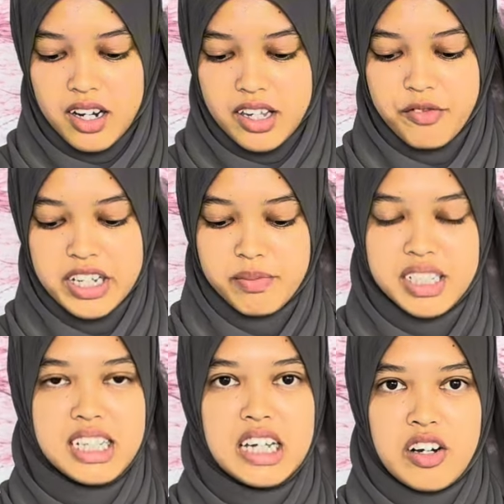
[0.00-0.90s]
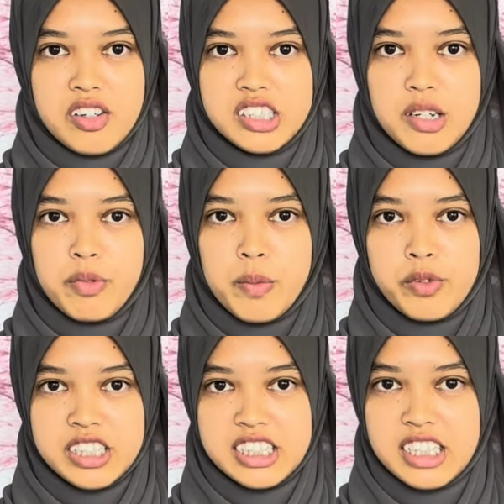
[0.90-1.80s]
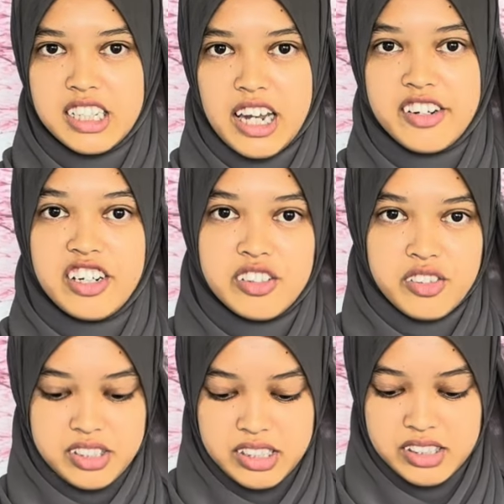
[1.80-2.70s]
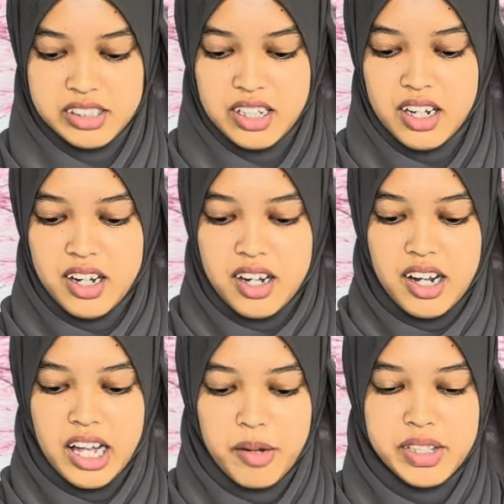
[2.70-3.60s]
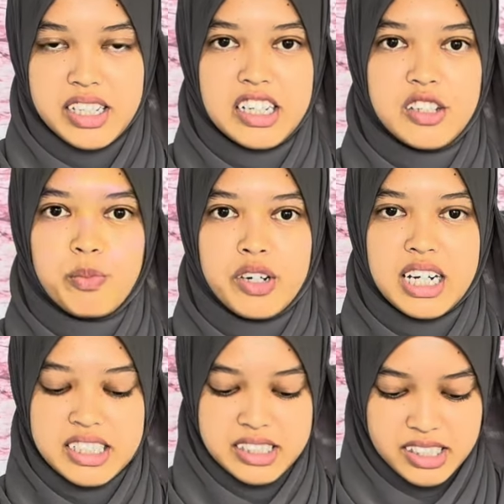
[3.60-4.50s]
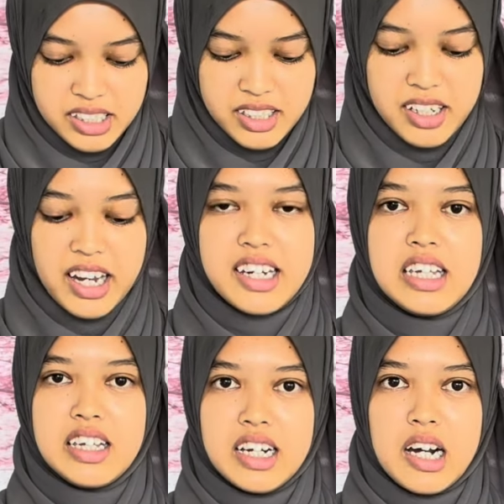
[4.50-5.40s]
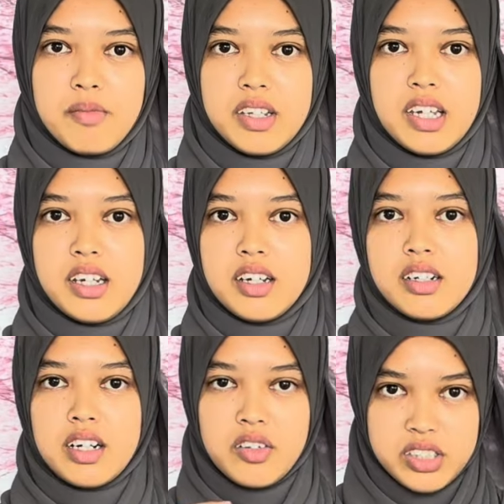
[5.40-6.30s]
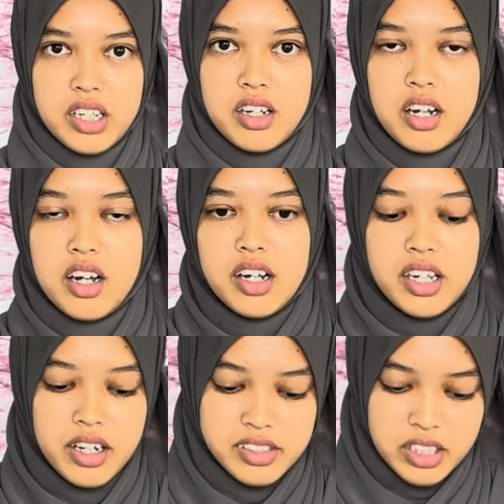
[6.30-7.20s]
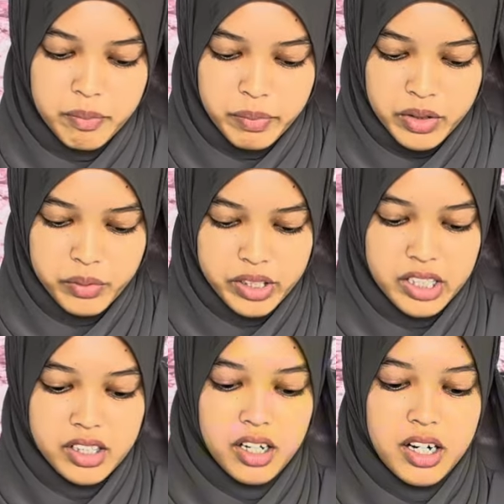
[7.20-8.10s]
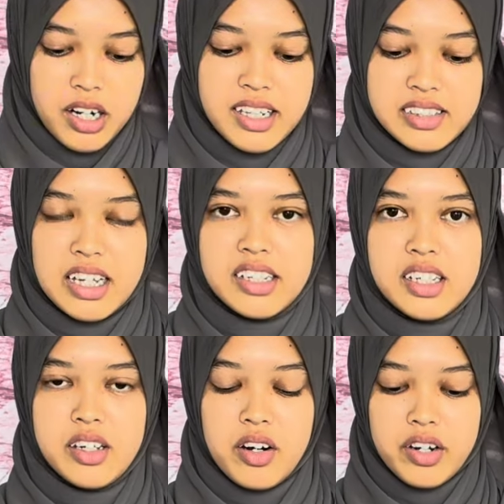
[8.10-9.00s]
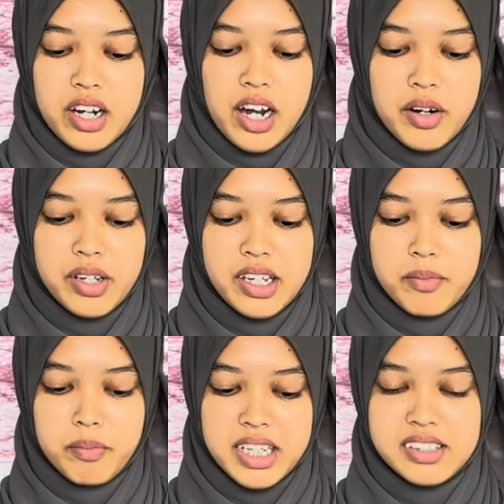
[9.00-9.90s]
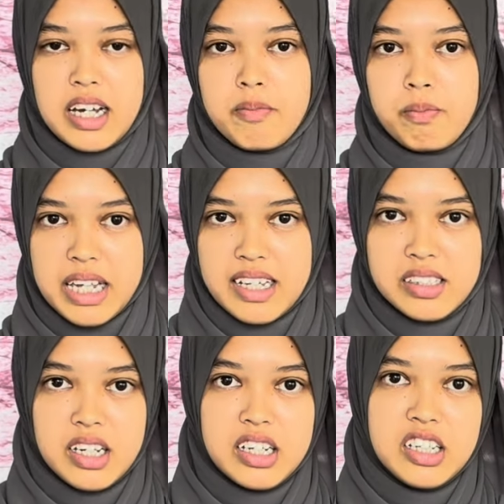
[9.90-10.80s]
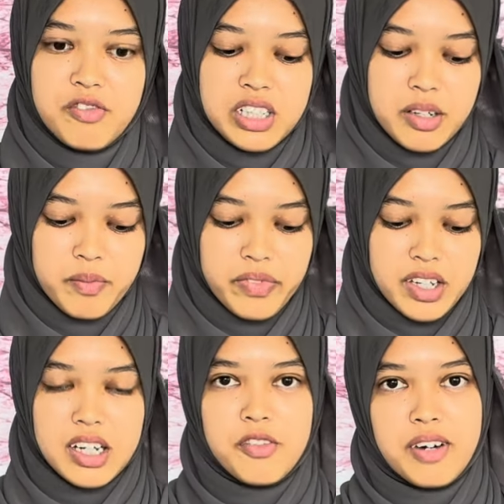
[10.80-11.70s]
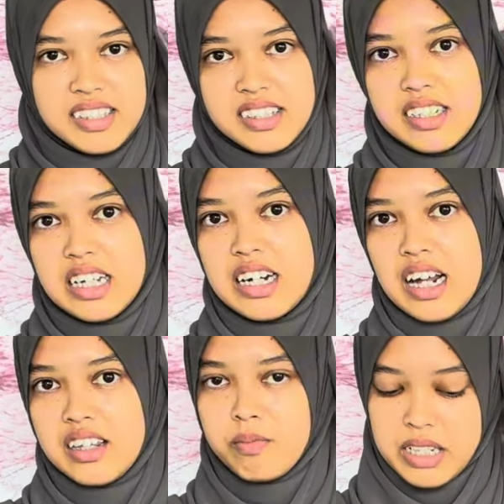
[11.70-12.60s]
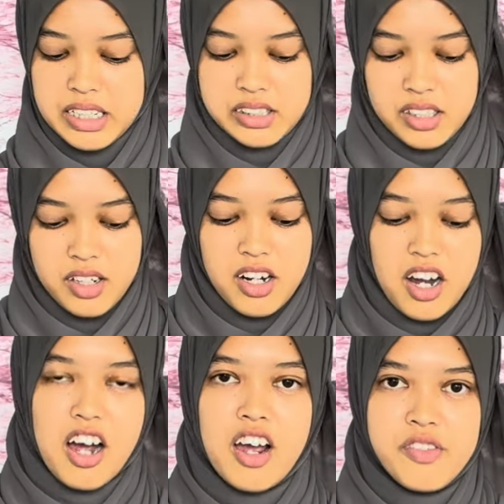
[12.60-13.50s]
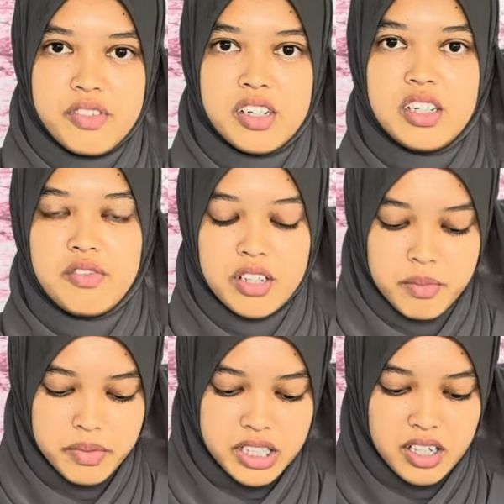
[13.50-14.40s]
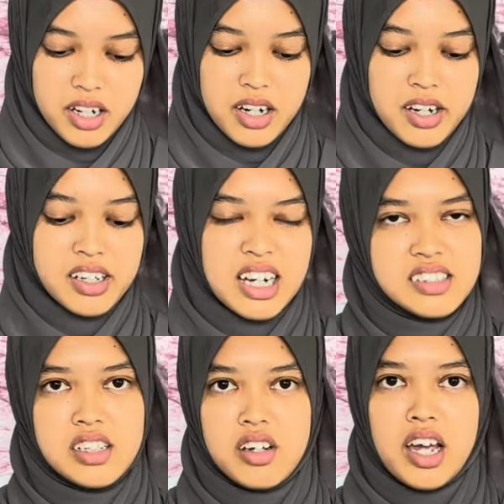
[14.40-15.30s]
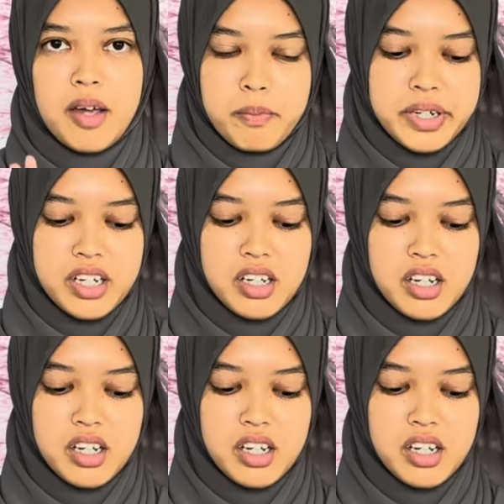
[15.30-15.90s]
investment, technology, population, and resources help increase production and income in a country. In a simple word, it studies on how it makes some place develop faster than other place. However, development doesn't happen